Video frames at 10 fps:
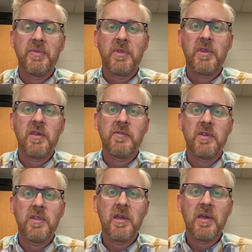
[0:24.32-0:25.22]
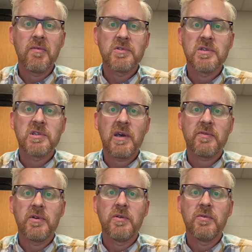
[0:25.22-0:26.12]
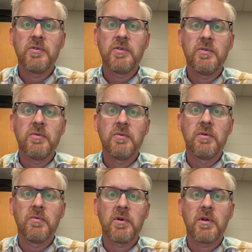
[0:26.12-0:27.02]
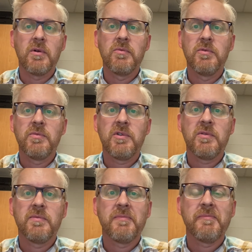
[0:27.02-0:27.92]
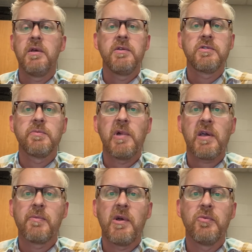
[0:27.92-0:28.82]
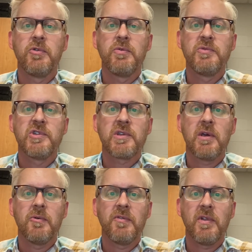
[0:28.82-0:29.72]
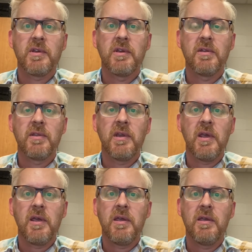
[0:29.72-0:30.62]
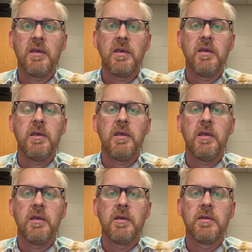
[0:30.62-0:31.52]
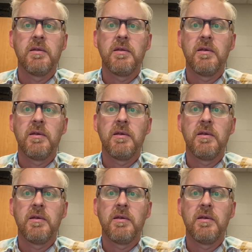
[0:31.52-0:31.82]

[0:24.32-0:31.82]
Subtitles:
thankfully they gave us this afternoon to work in our rooms. So I'm back in my room just kind of reflecting on the day, and